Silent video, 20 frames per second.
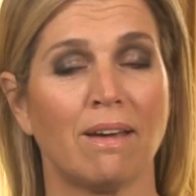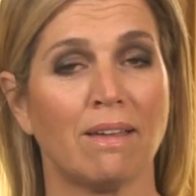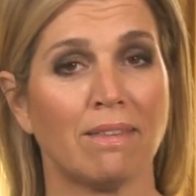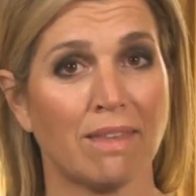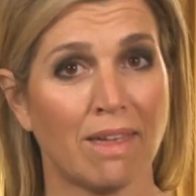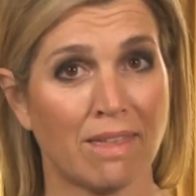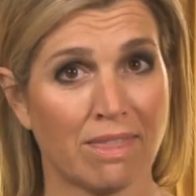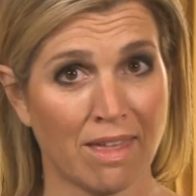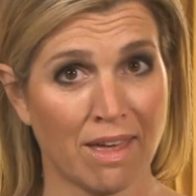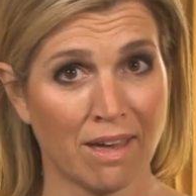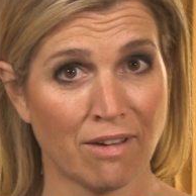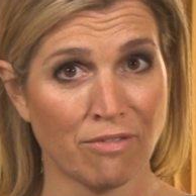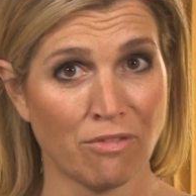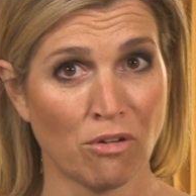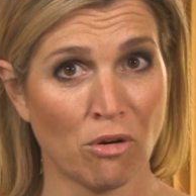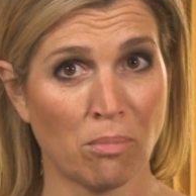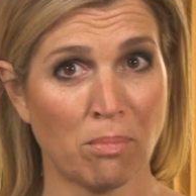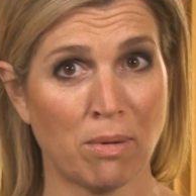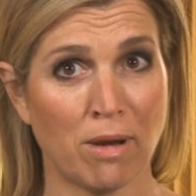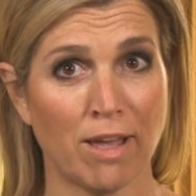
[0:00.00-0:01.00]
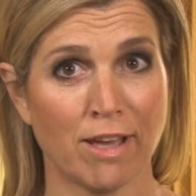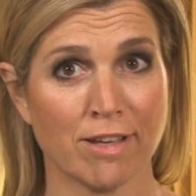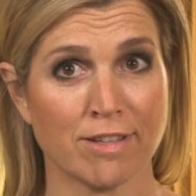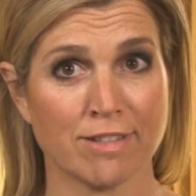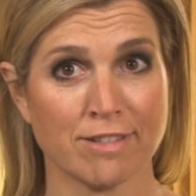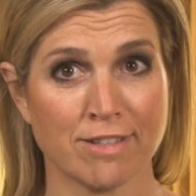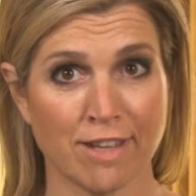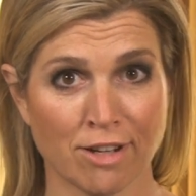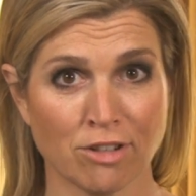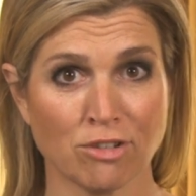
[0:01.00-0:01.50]
They therefore play a
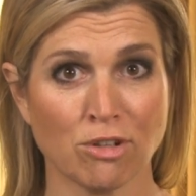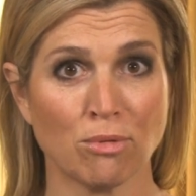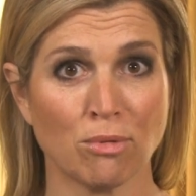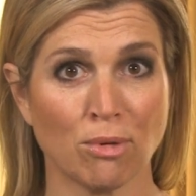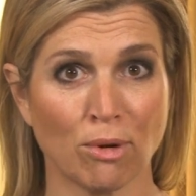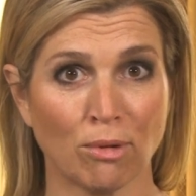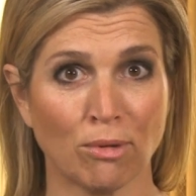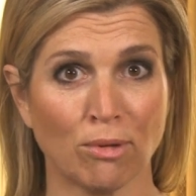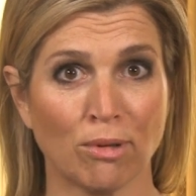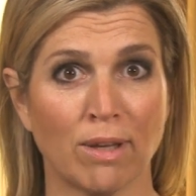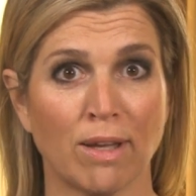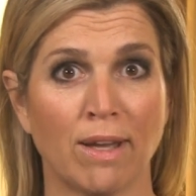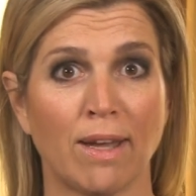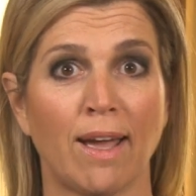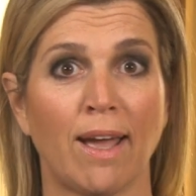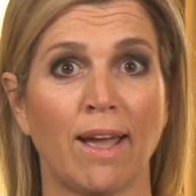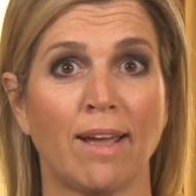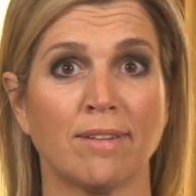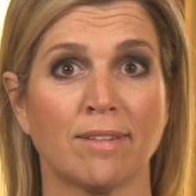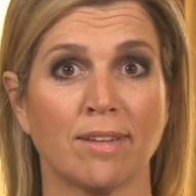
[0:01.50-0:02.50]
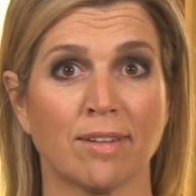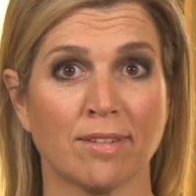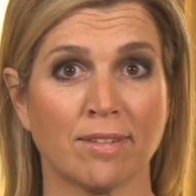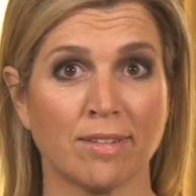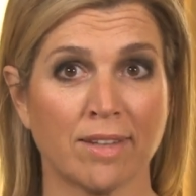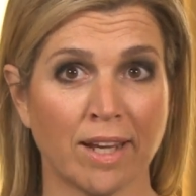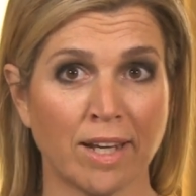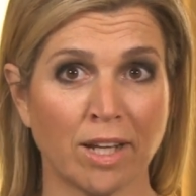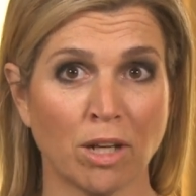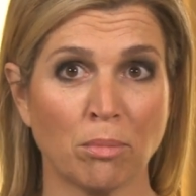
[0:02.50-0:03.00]
central role in
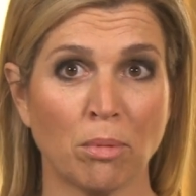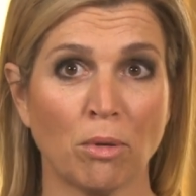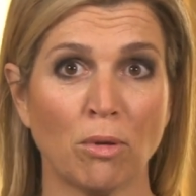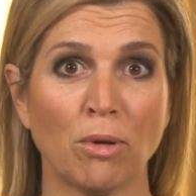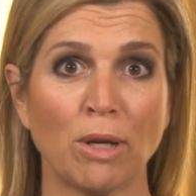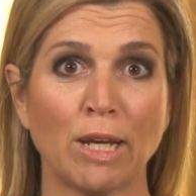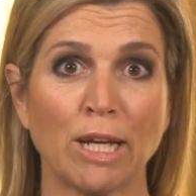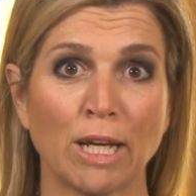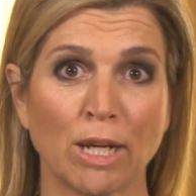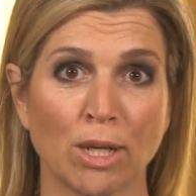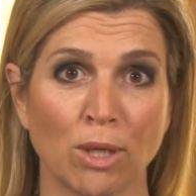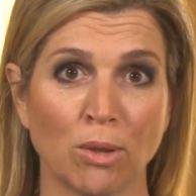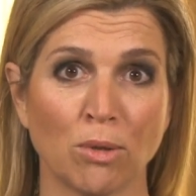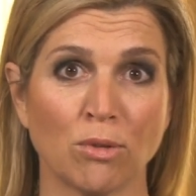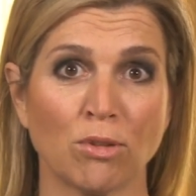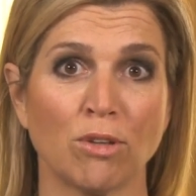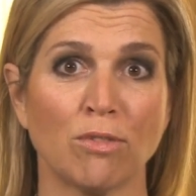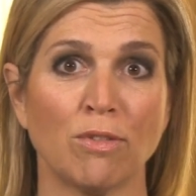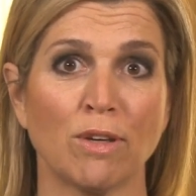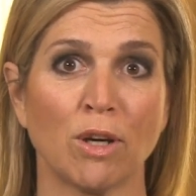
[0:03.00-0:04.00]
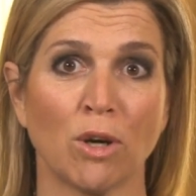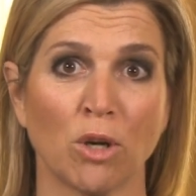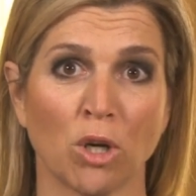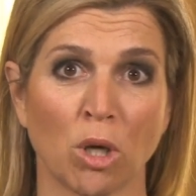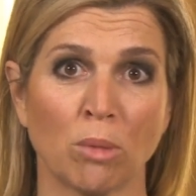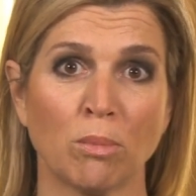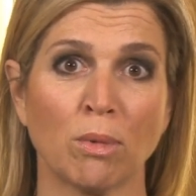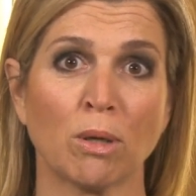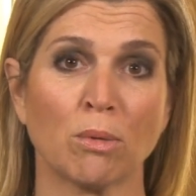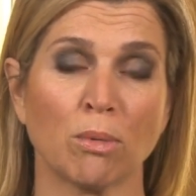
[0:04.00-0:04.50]
sustainable, inclusive
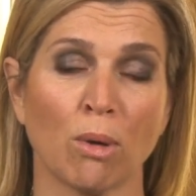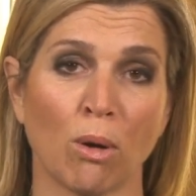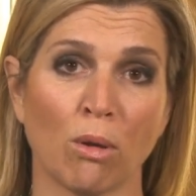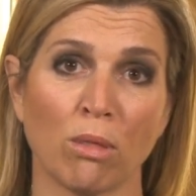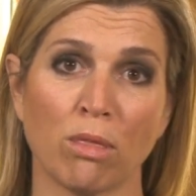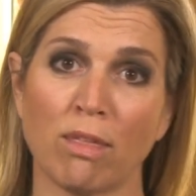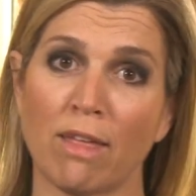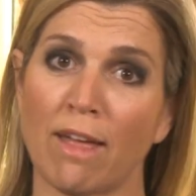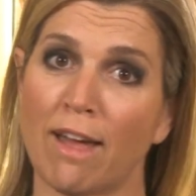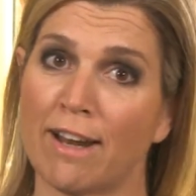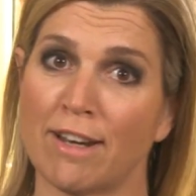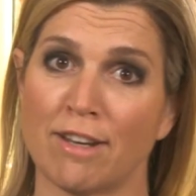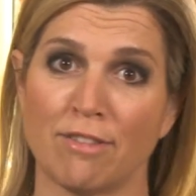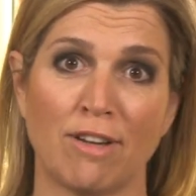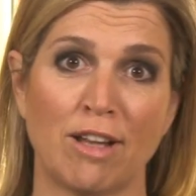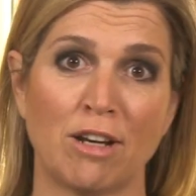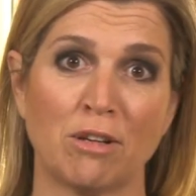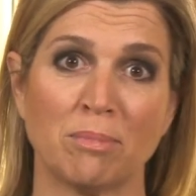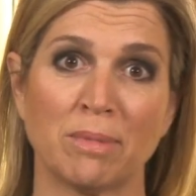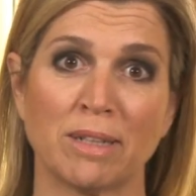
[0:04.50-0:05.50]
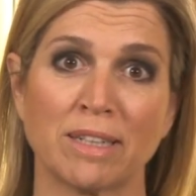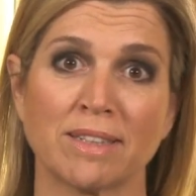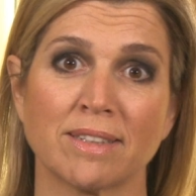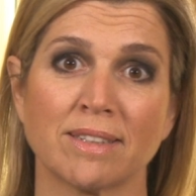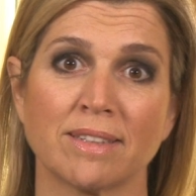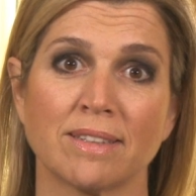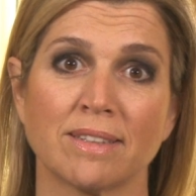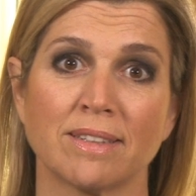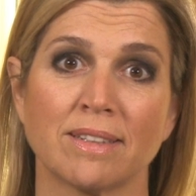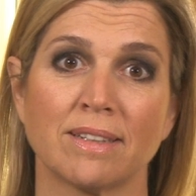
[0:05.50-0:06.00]
economic growth and development.